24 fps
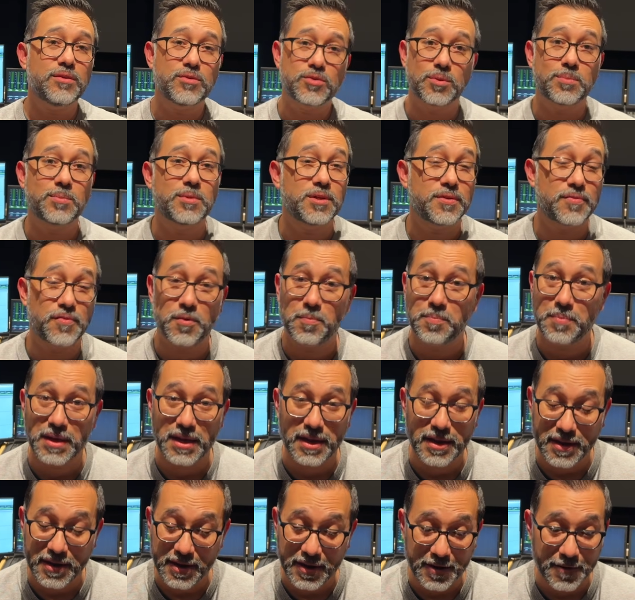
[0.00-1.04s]
you so much for
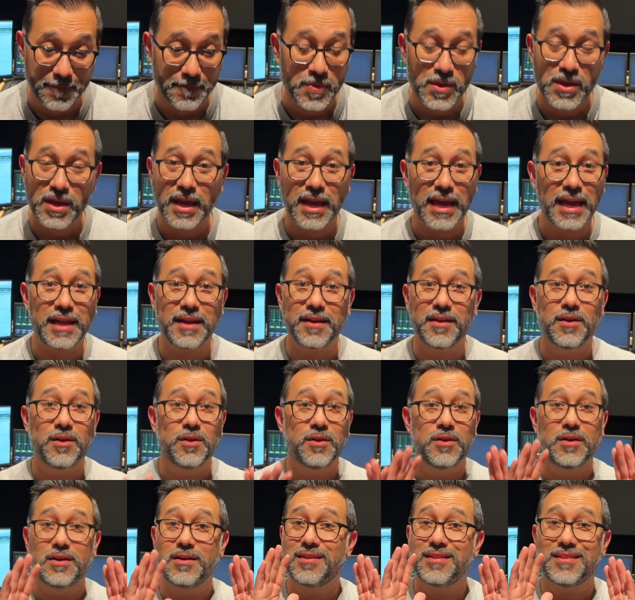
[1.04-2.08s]
being here. And
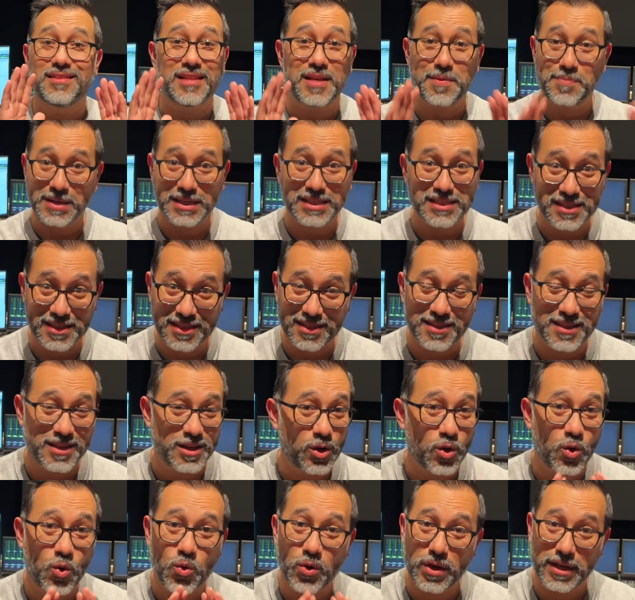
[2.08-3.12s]
let me just
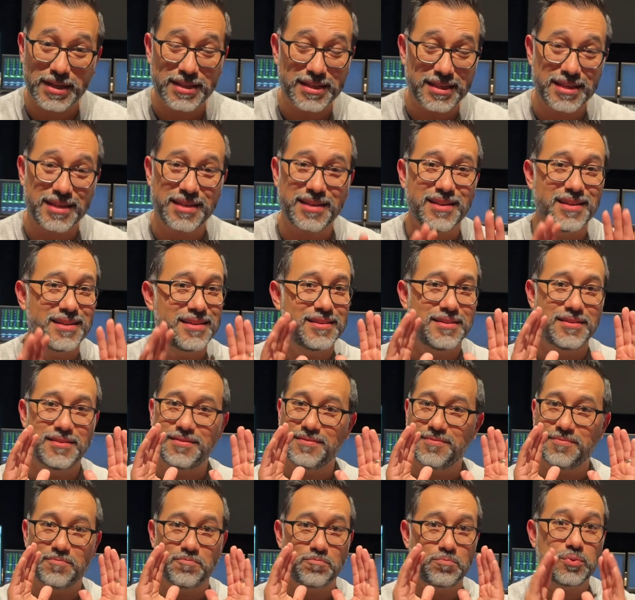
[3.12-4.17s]
quickly
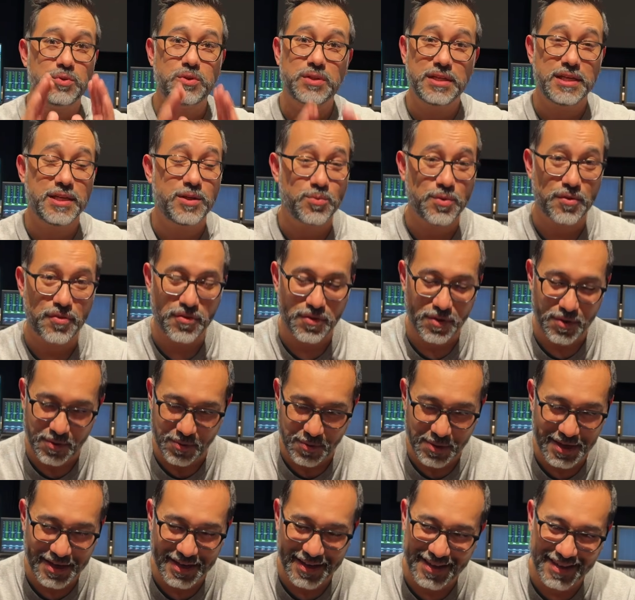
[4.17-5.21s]
plead with
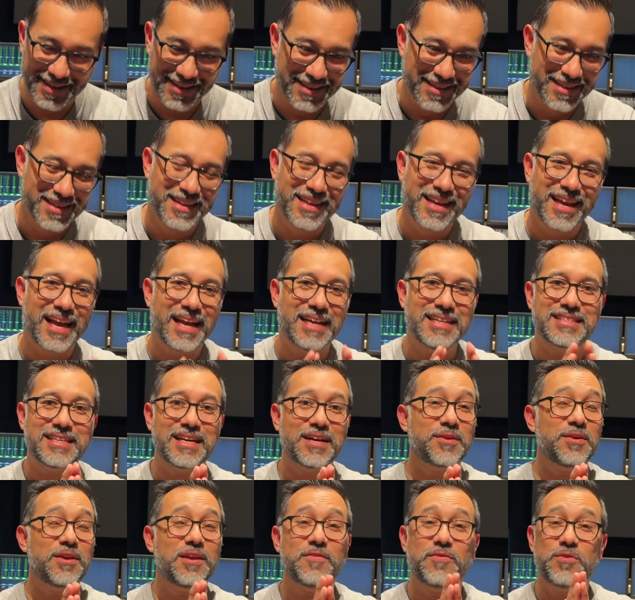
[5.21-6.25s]
you and tell
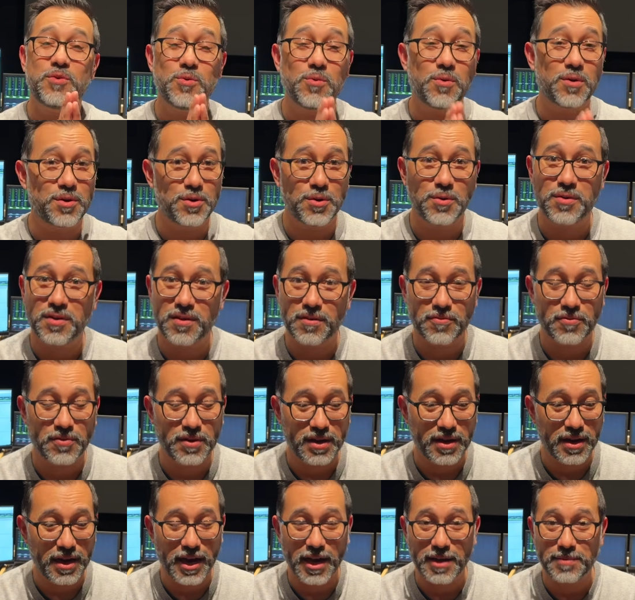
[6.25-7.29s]
you, if you are new here,
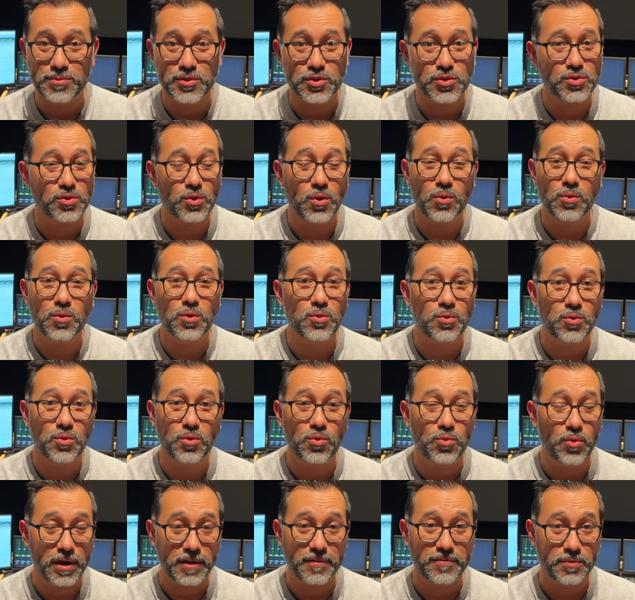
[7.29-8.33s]
friend, I'm so
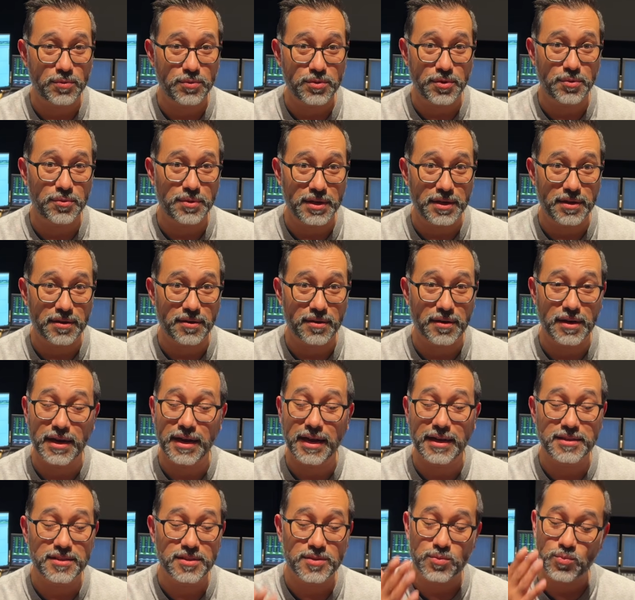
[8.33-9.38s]
grateful you're here, and
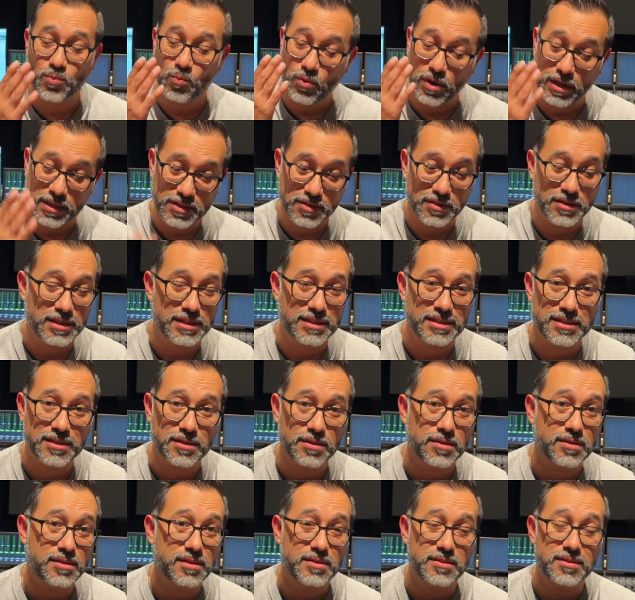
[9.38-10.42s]
I just want you to
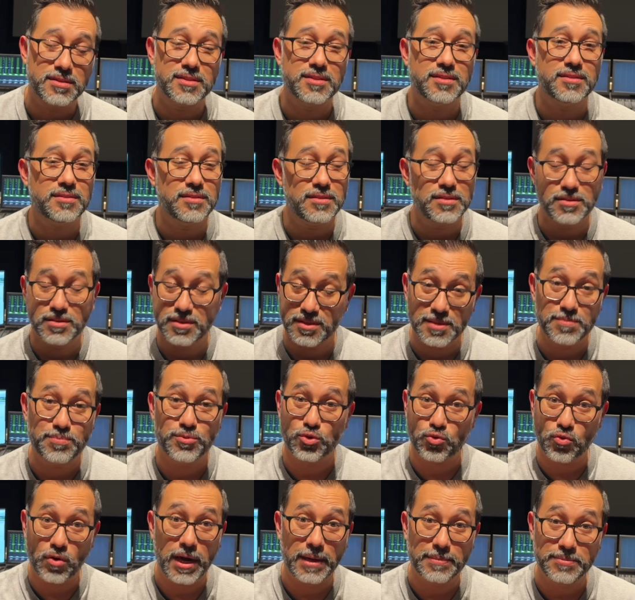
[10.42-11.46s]
consider to
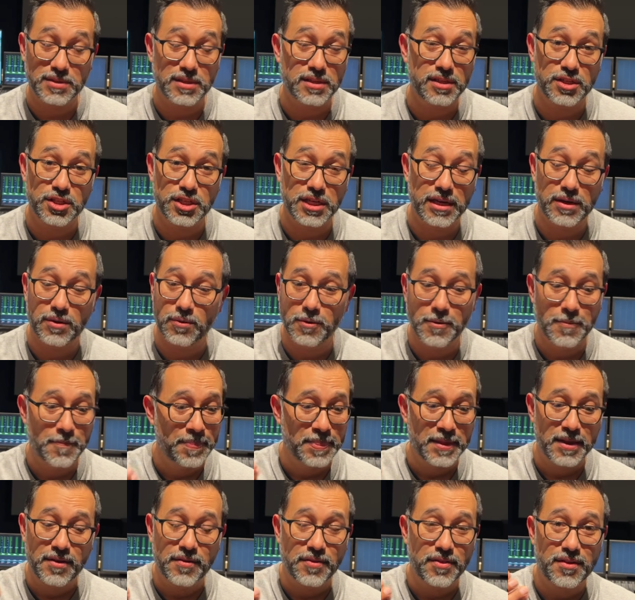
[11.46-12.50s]
subscribe to the channel.
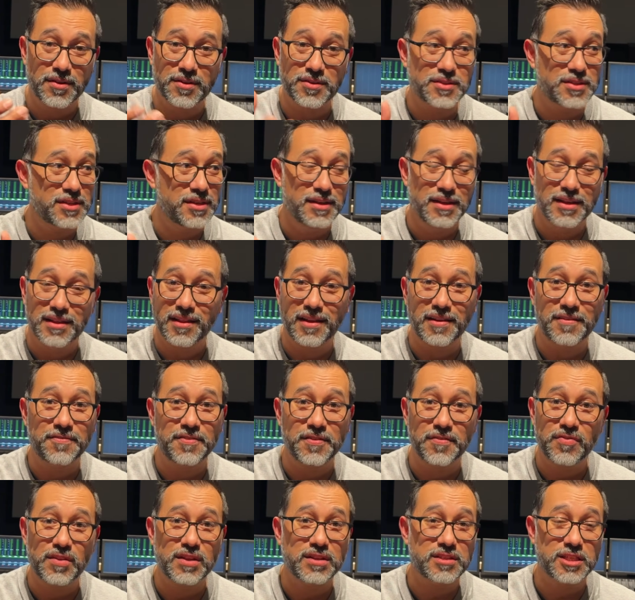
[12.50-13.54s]
There's like
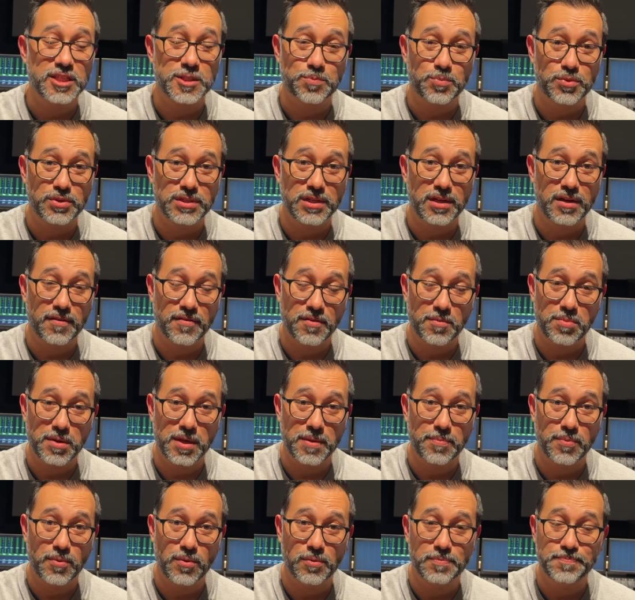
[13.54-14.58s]
56% of the
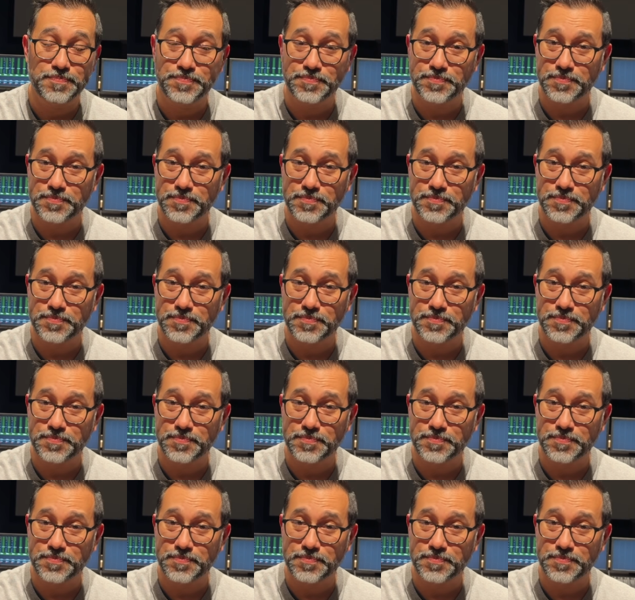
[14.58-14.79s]
people